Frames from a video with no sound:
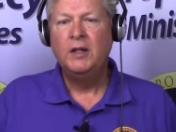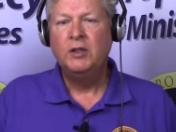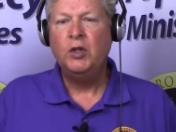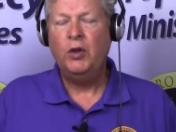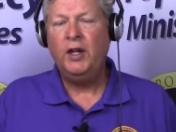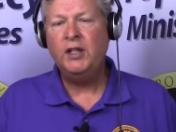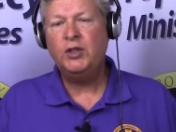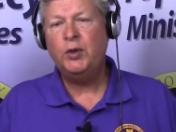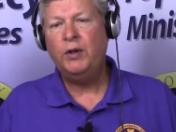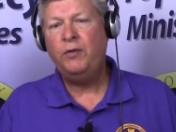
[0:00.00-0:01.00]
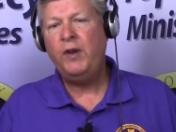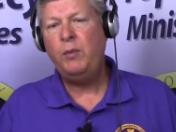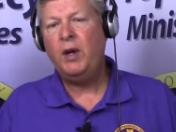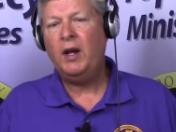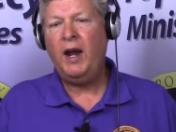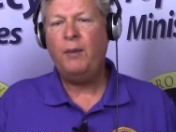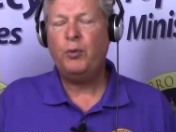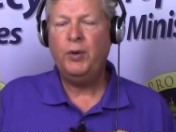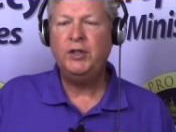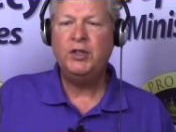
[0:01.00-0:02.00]
So the history of female
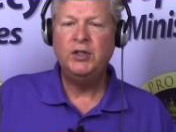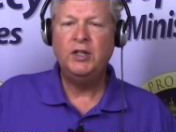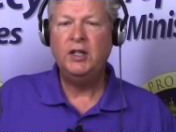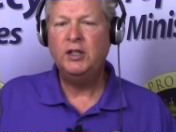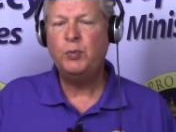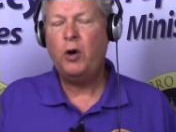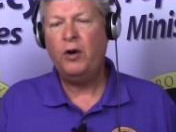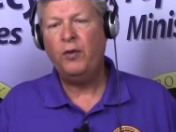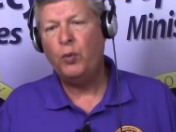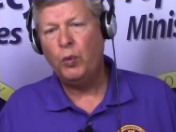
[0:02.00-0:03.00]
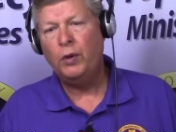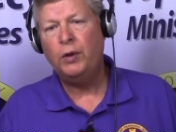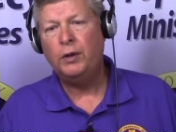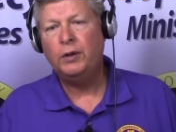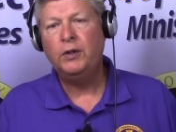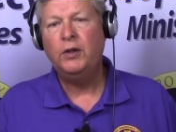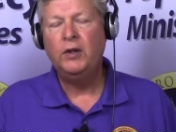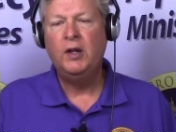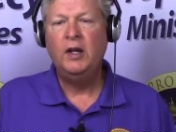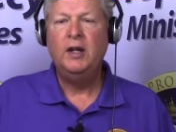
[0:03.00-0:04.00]
apparitions in this part of the world,
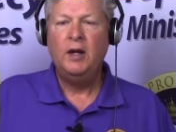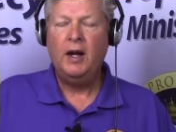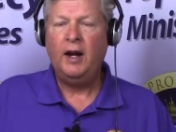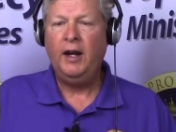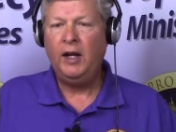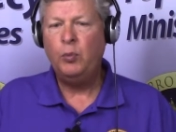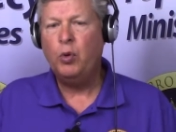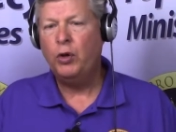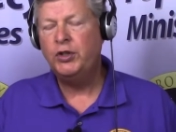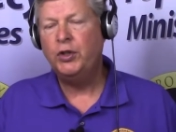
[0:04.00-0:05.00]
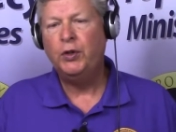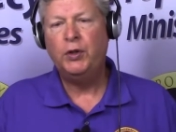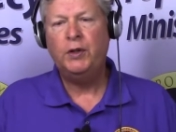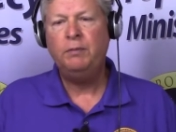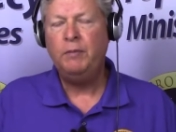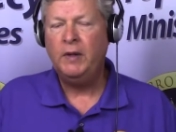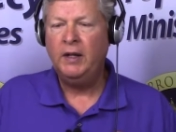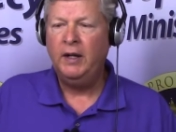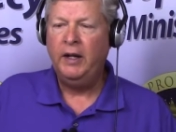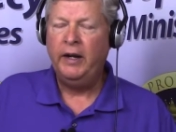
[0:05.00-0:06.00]
i.e. Portugal,
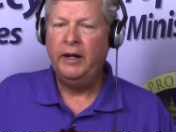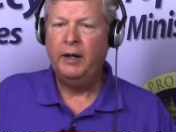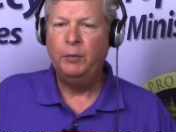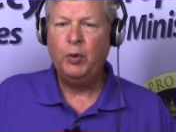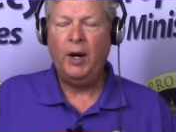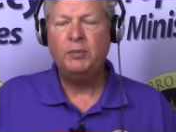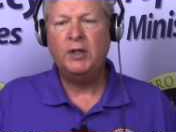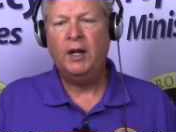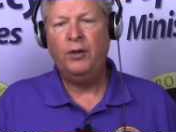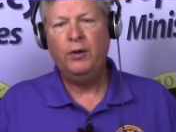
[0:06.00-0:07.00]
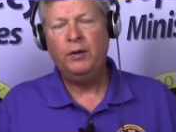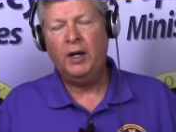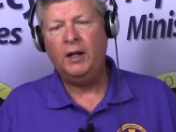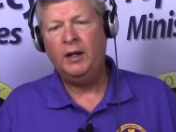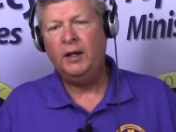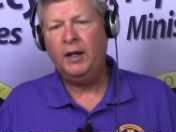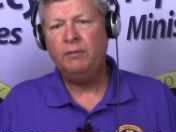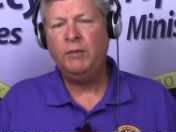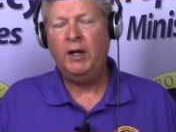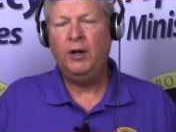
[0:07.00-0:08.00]
perhaps other
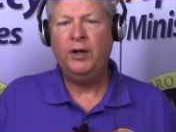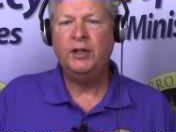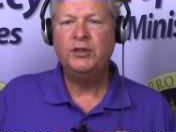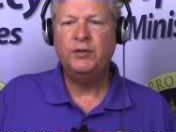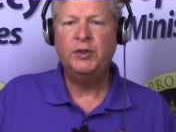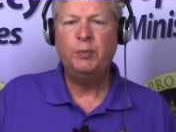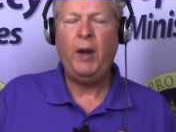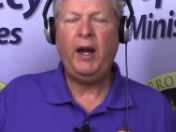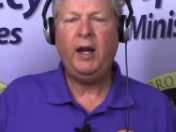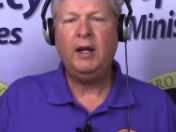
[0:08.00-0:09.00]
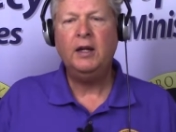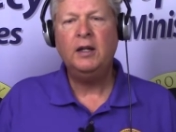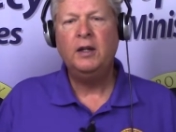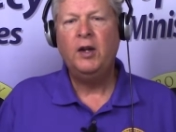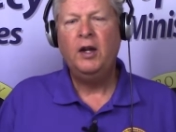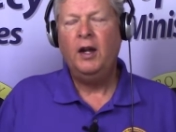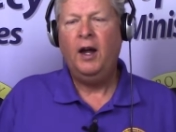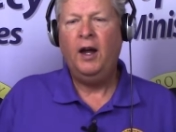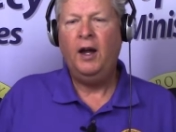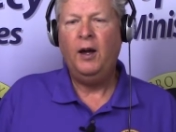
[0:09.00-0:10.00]
areas of Spain,
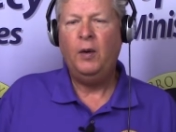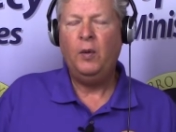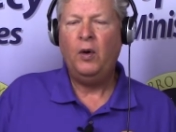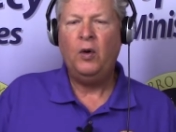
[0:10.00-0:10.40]
there's